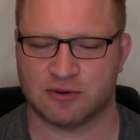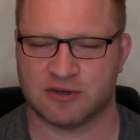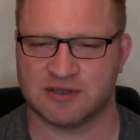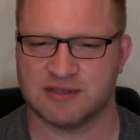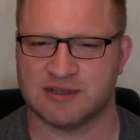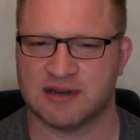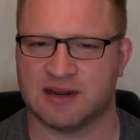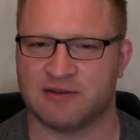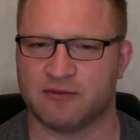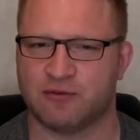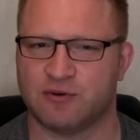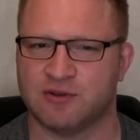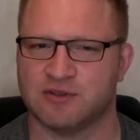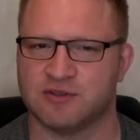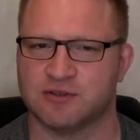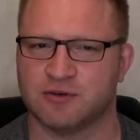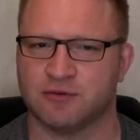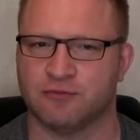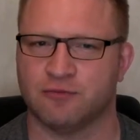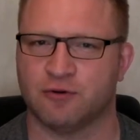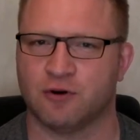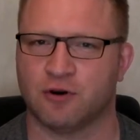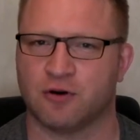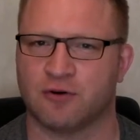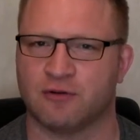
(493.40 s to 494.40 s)
that I've written so
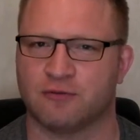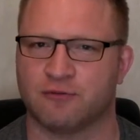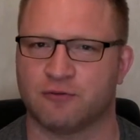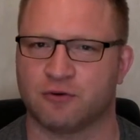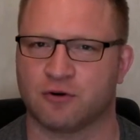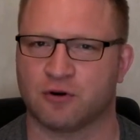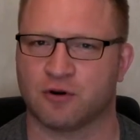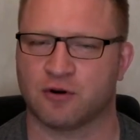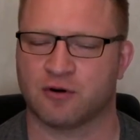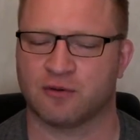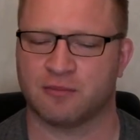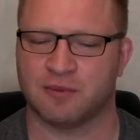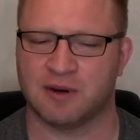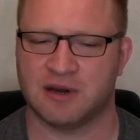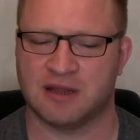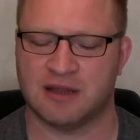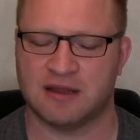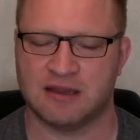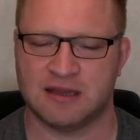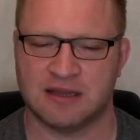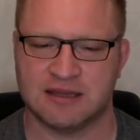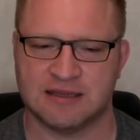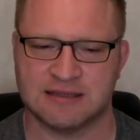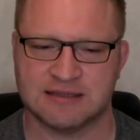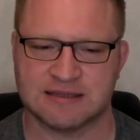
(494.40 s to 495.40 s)
far for horrible
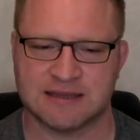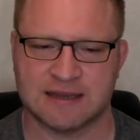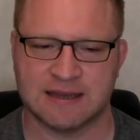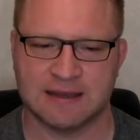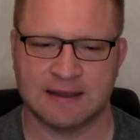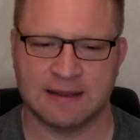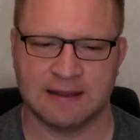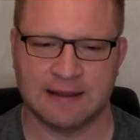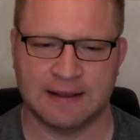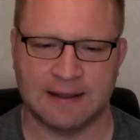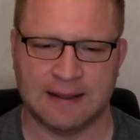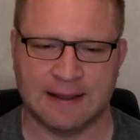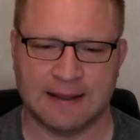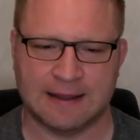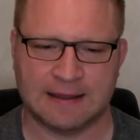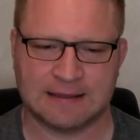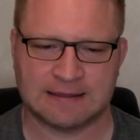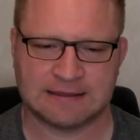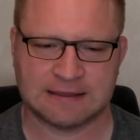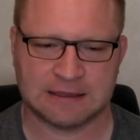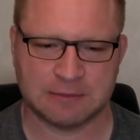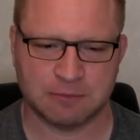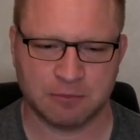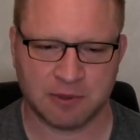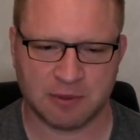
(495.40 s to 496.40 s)
endings,
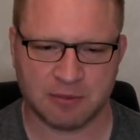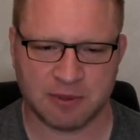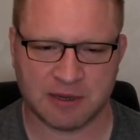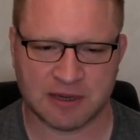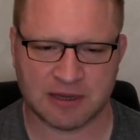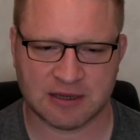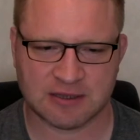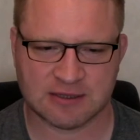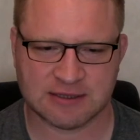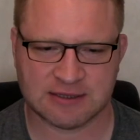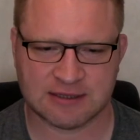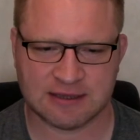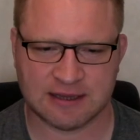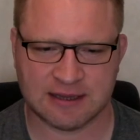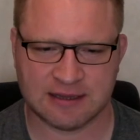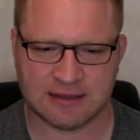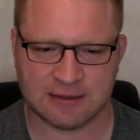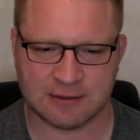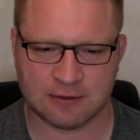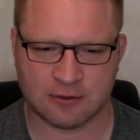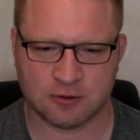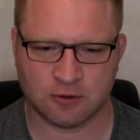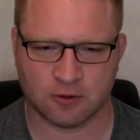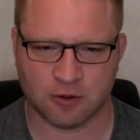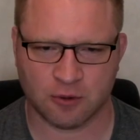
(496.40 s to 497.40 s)
simply because
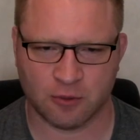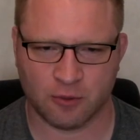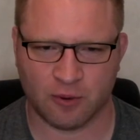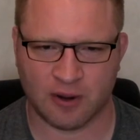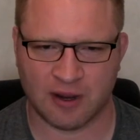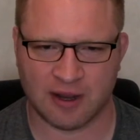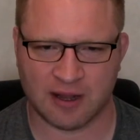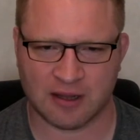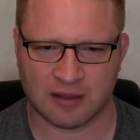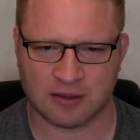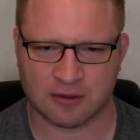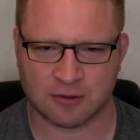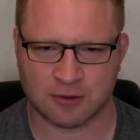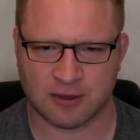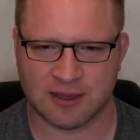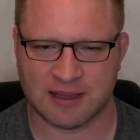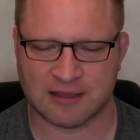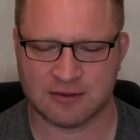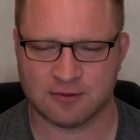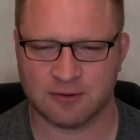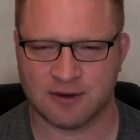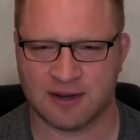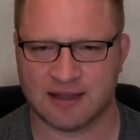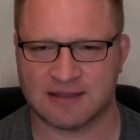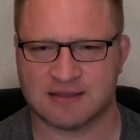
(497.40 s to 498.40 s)
it took a while to
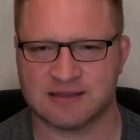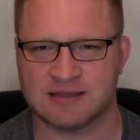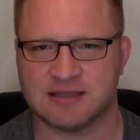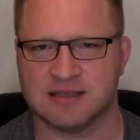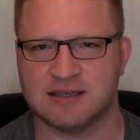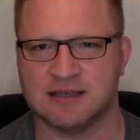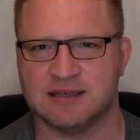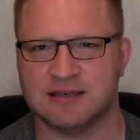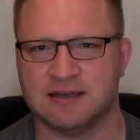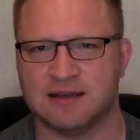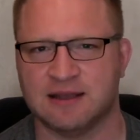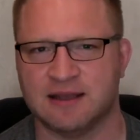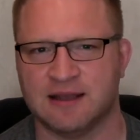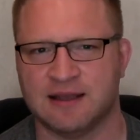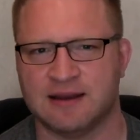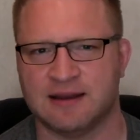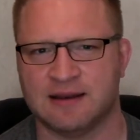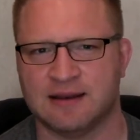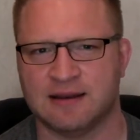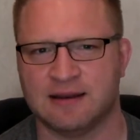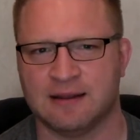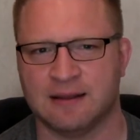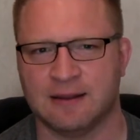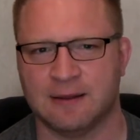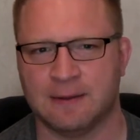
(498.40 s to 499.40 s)
get to that scene,
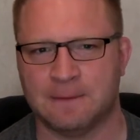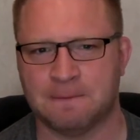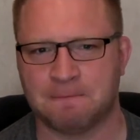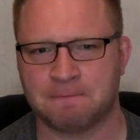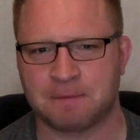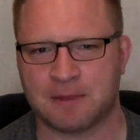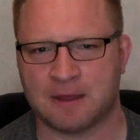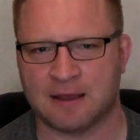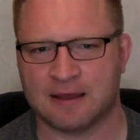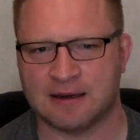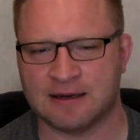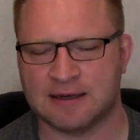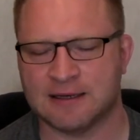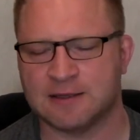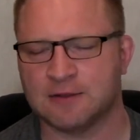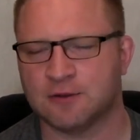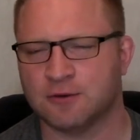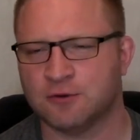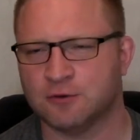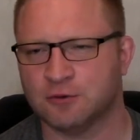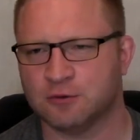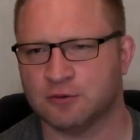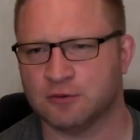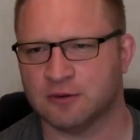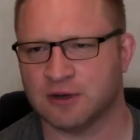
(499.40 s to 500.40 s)
and I needed to
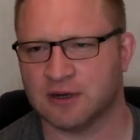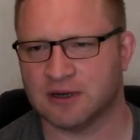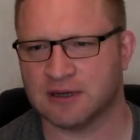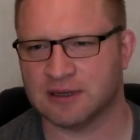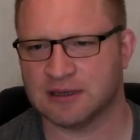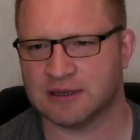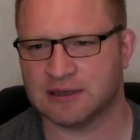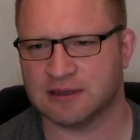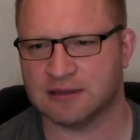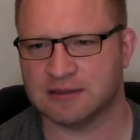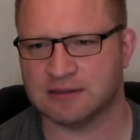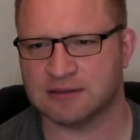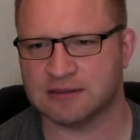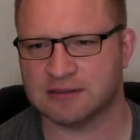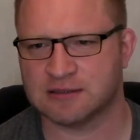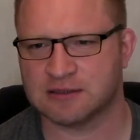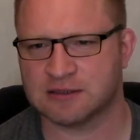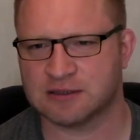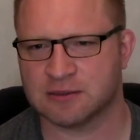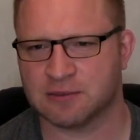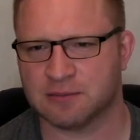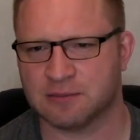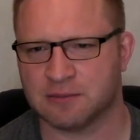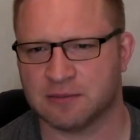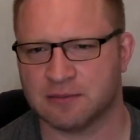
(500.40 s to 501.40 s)
do
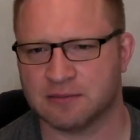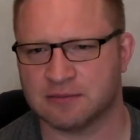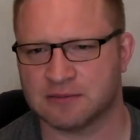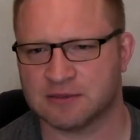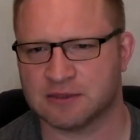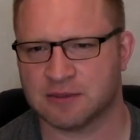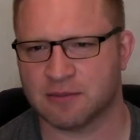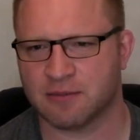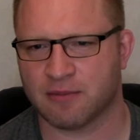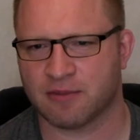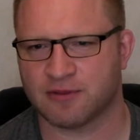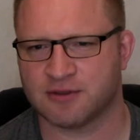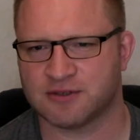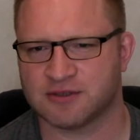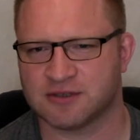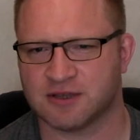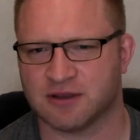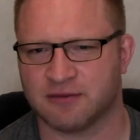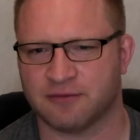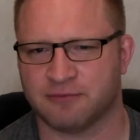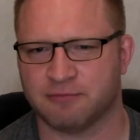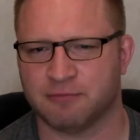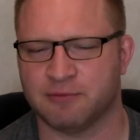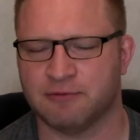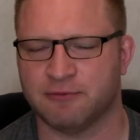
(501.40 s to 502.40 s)
some
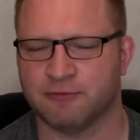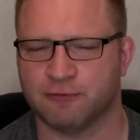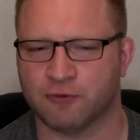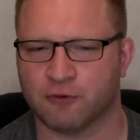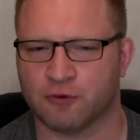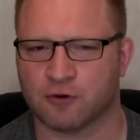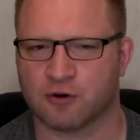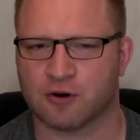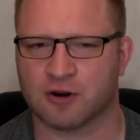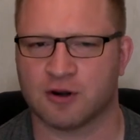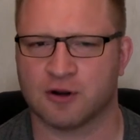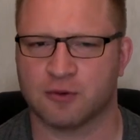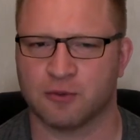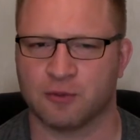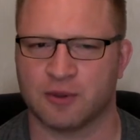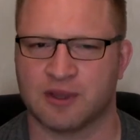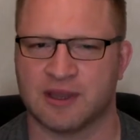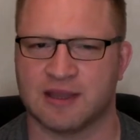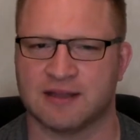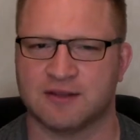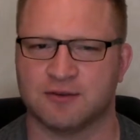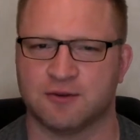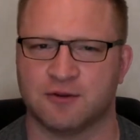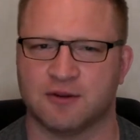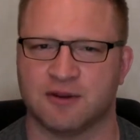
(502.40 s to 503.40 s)
stuff before we
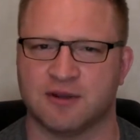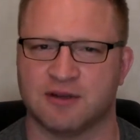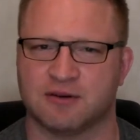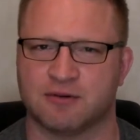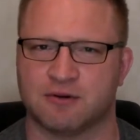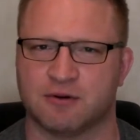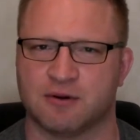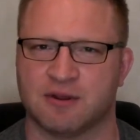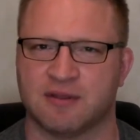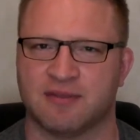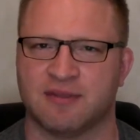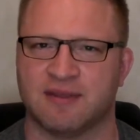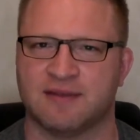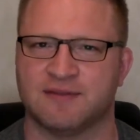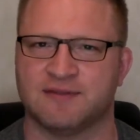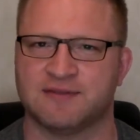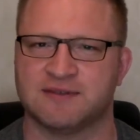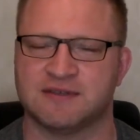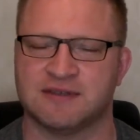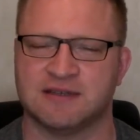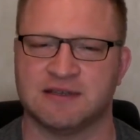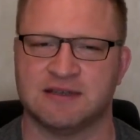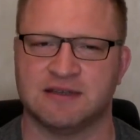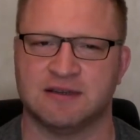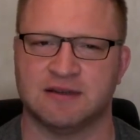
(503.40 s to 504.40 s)
get to the heroic death
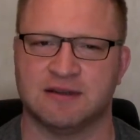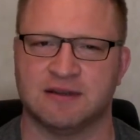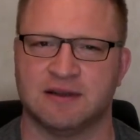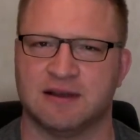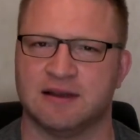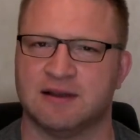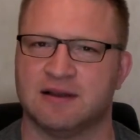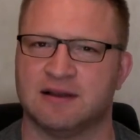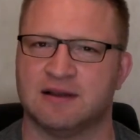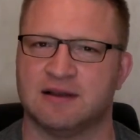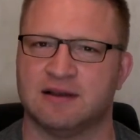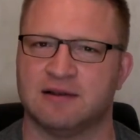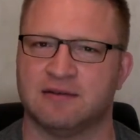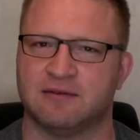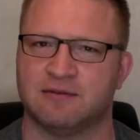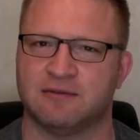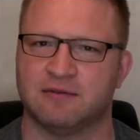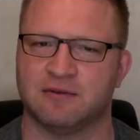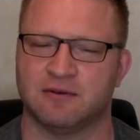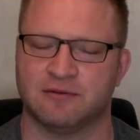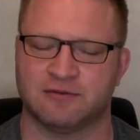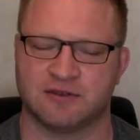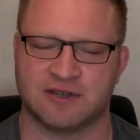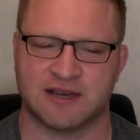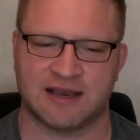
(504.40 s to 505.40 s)
scene of
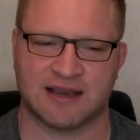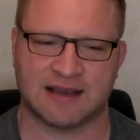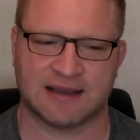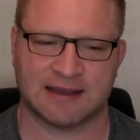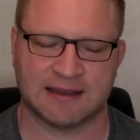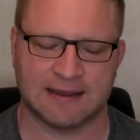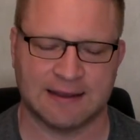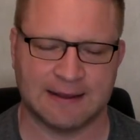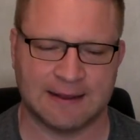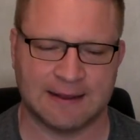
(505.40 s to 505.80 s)
Jack,